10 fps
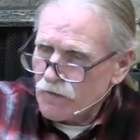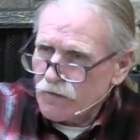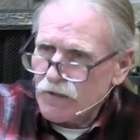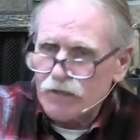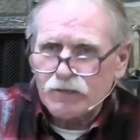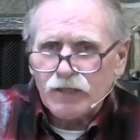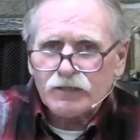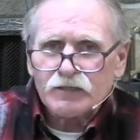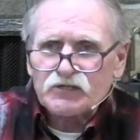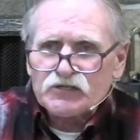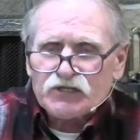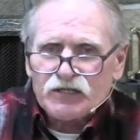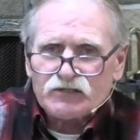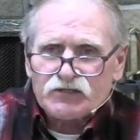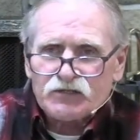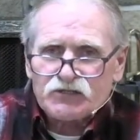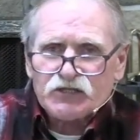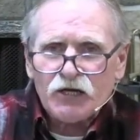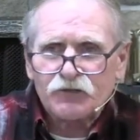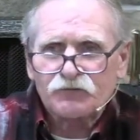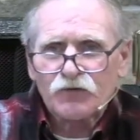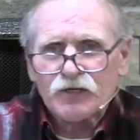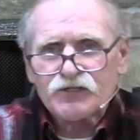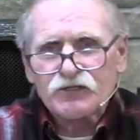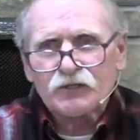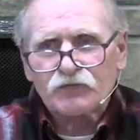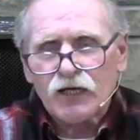And in a sense, the sacrificing of